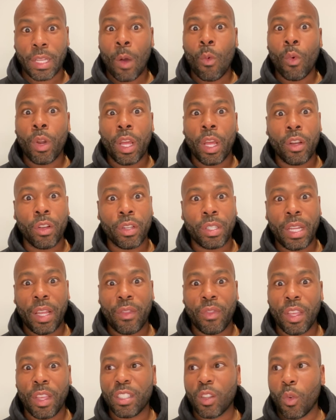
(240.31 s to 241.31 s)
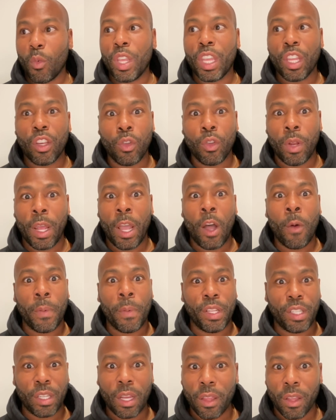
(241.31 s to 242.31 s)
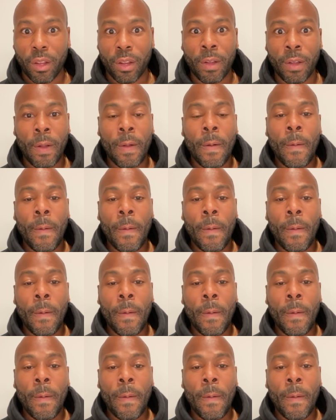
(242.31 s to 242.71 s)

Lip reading: I want to understand things that we can do to help each other.